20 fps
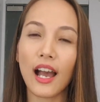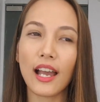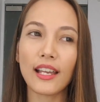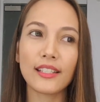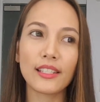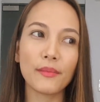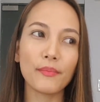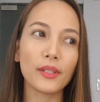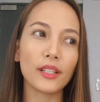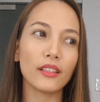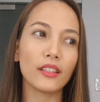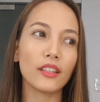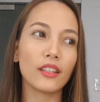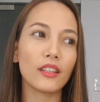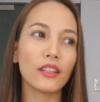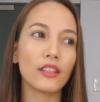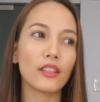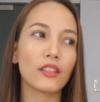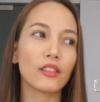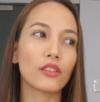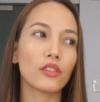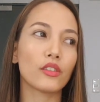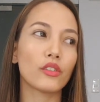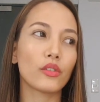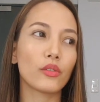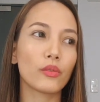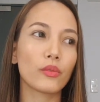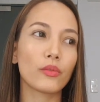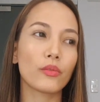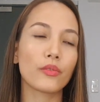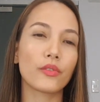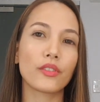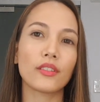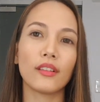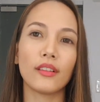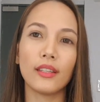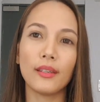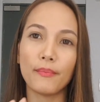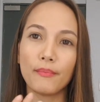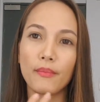typically use
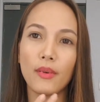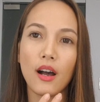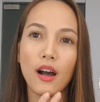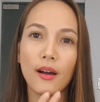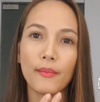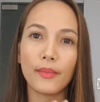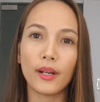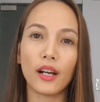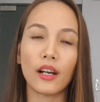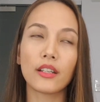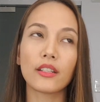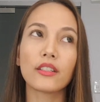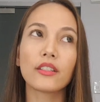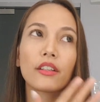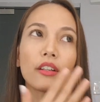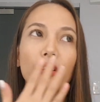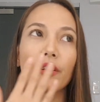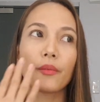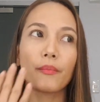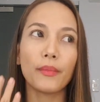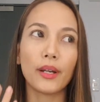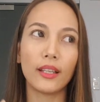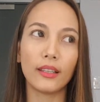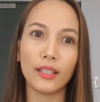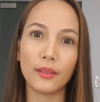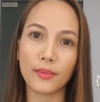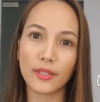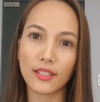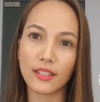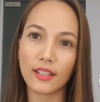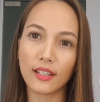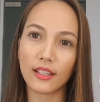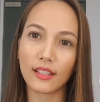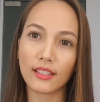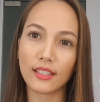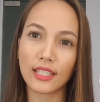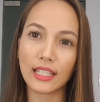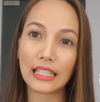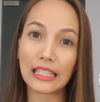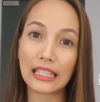lip balm under my
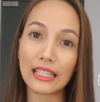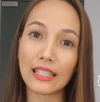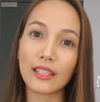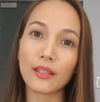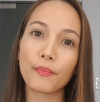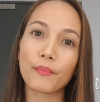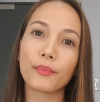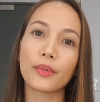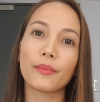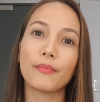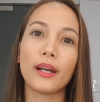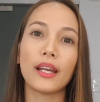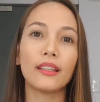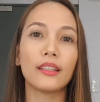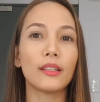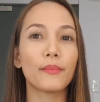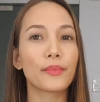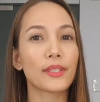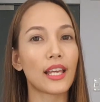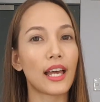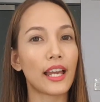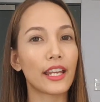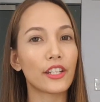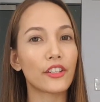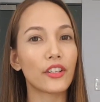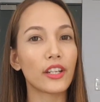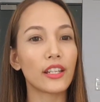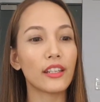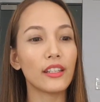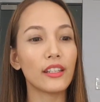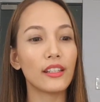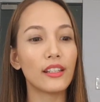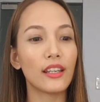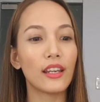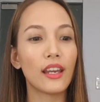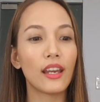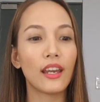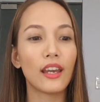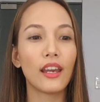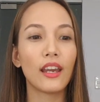lipstick to keep my lips hydrated.
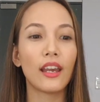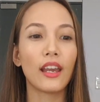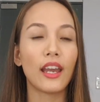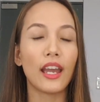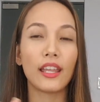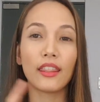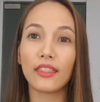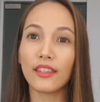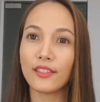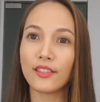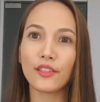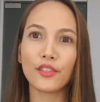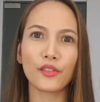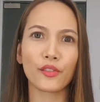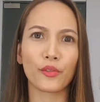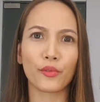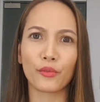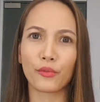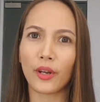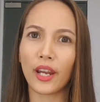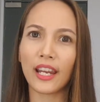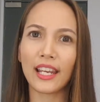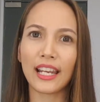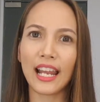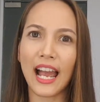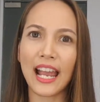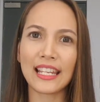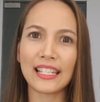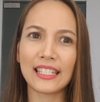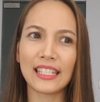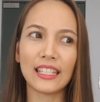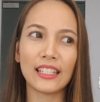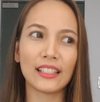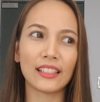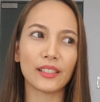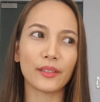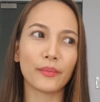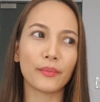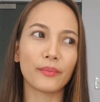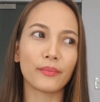And this is a great
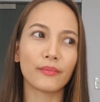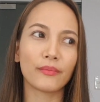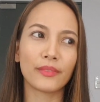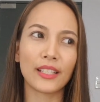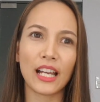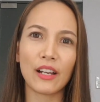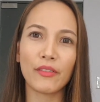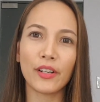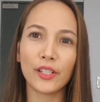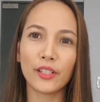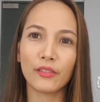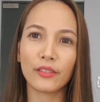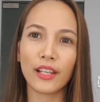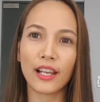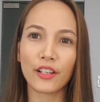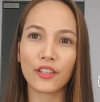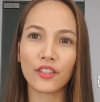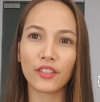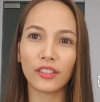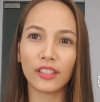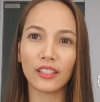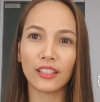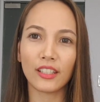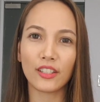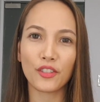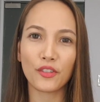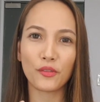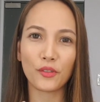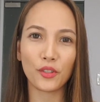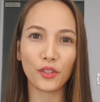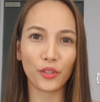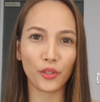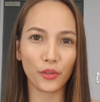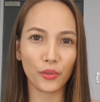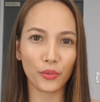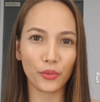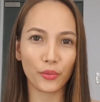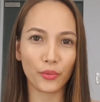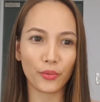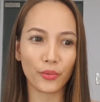idea. Now I don't actually need to
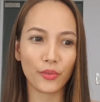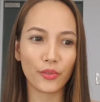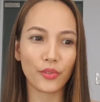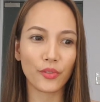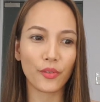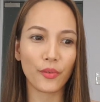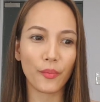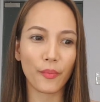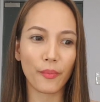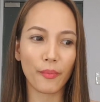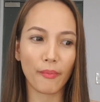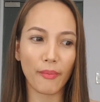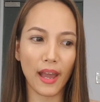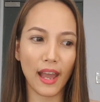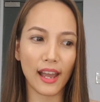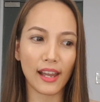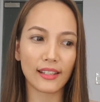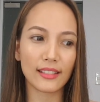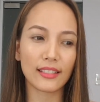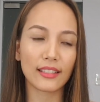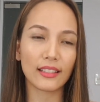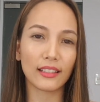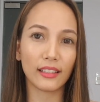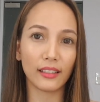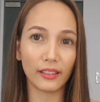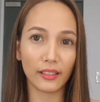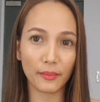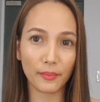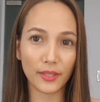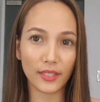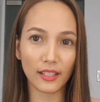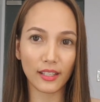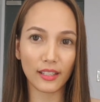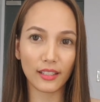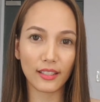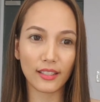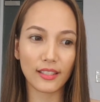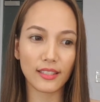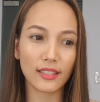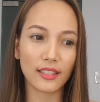use matte
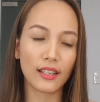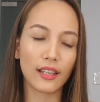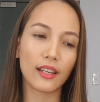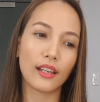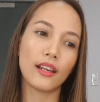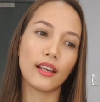lipsticks.